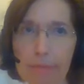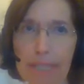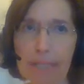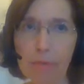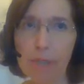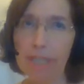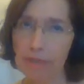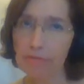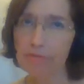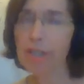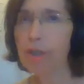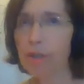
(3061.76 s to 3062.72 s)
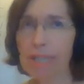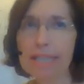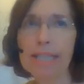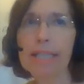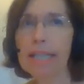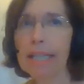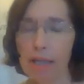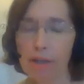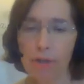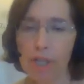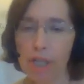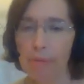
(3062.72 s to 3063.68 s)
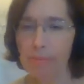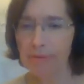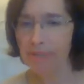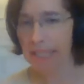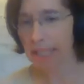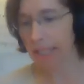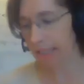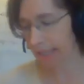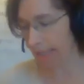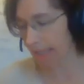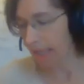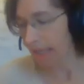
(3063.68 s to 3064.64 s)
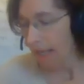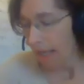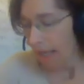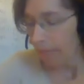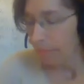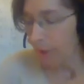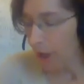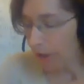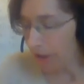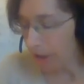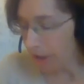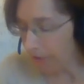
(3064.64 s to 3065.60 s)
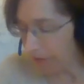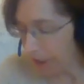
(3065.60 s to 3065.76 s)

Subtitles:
be reconfigured as any other type of sentence. Martha lived